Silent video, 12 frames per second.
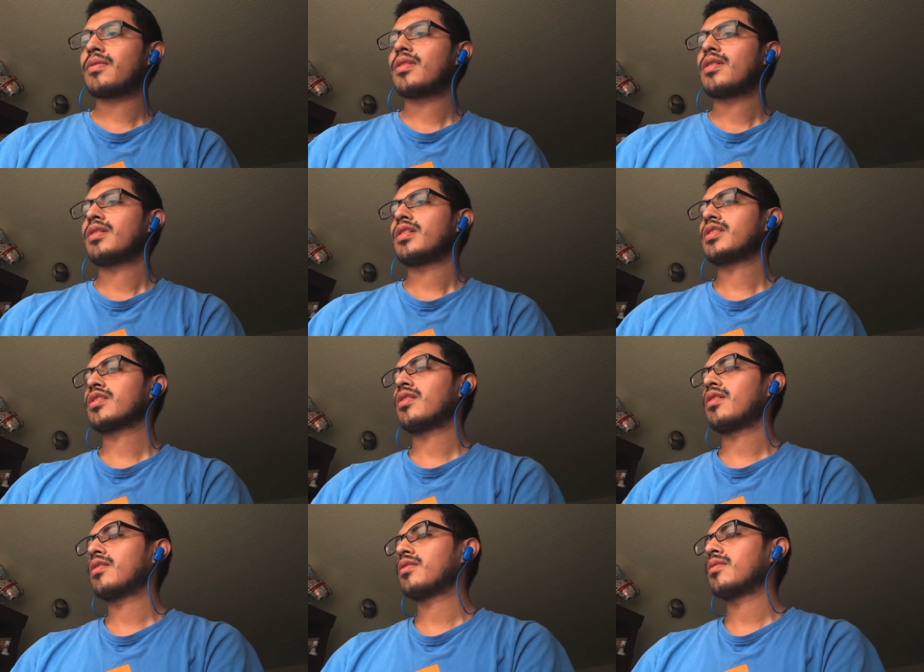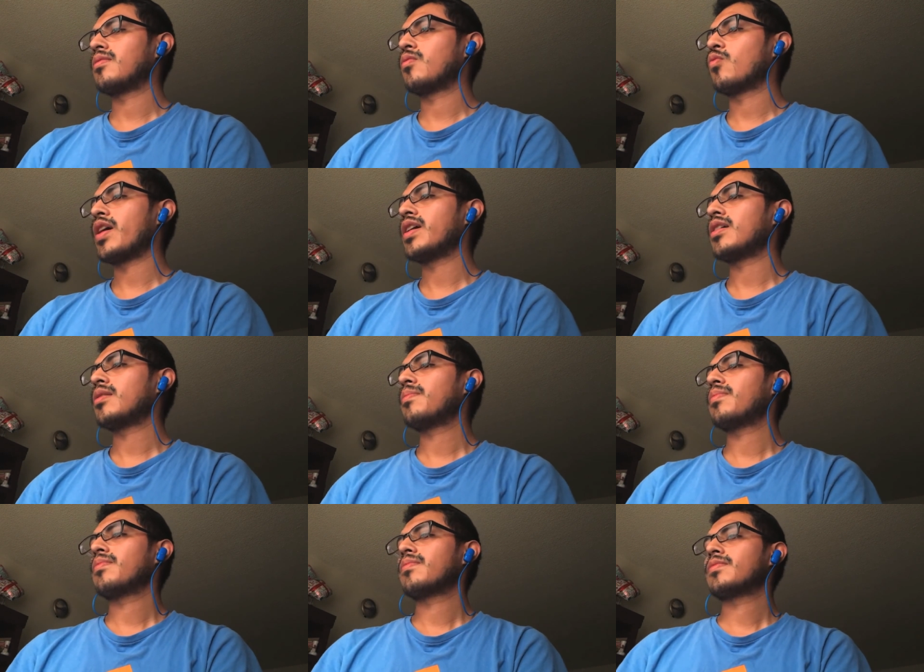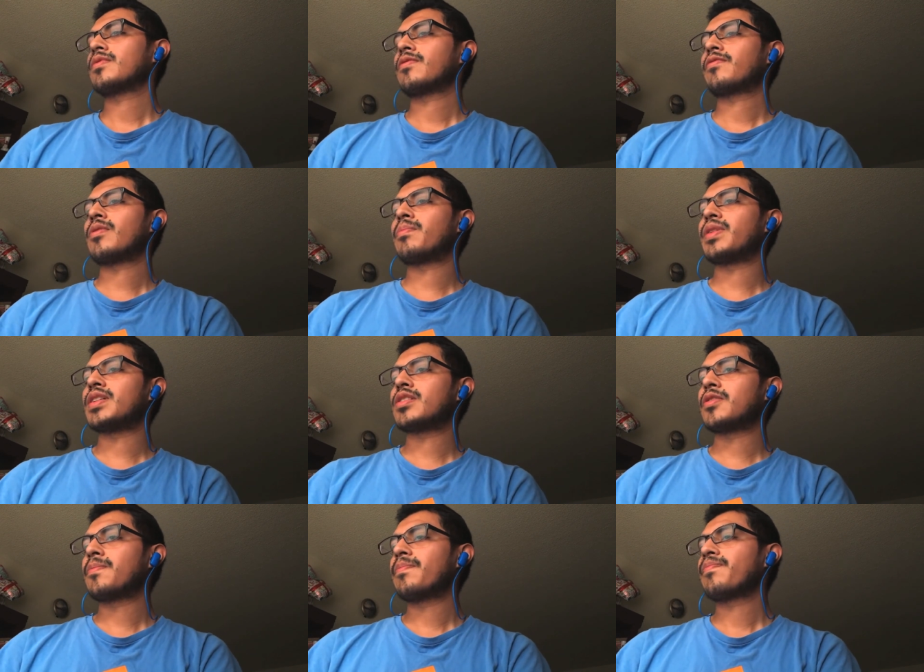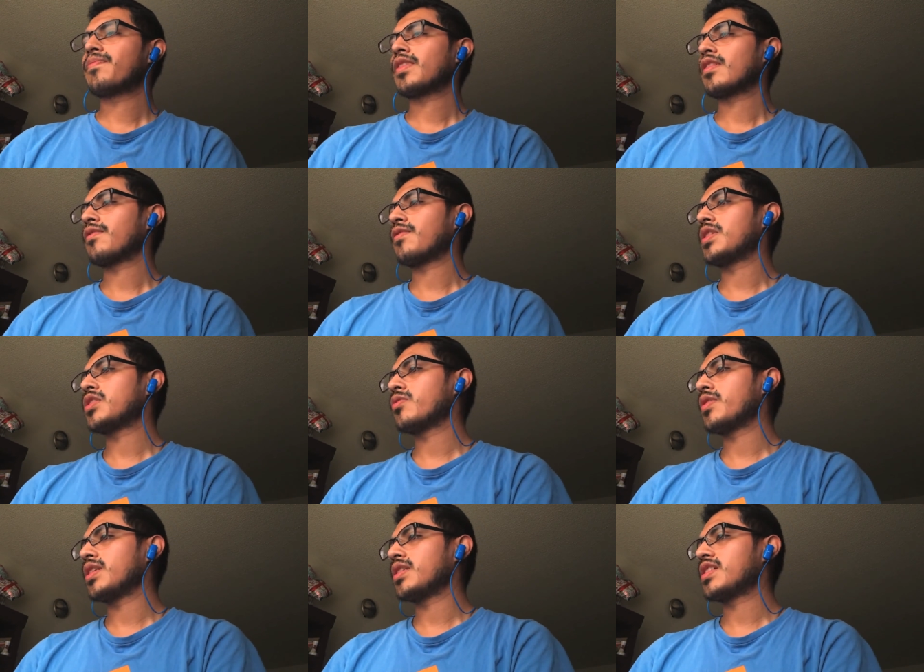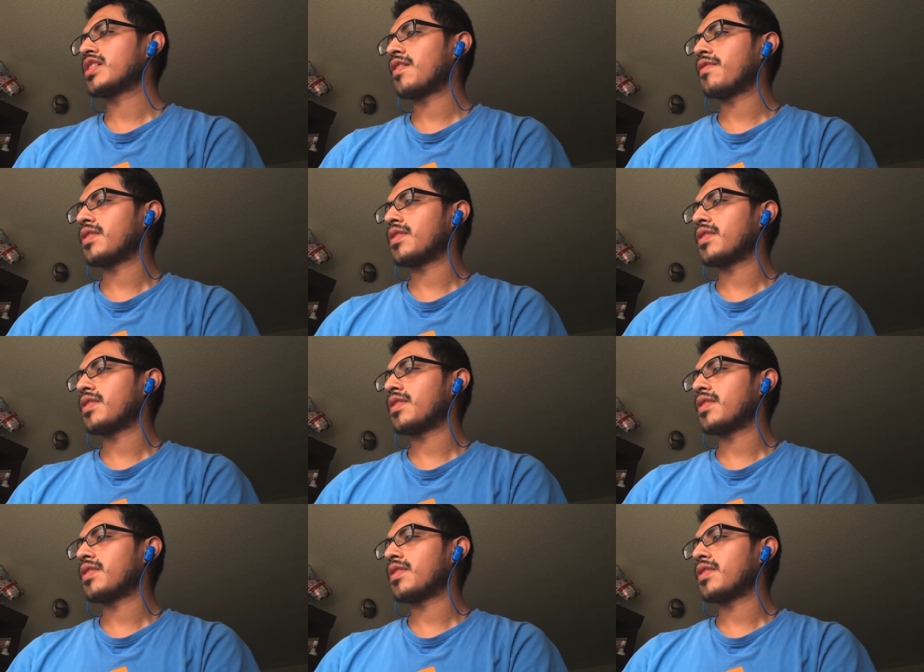is called Way Up from Bizzle, featuring Sevin.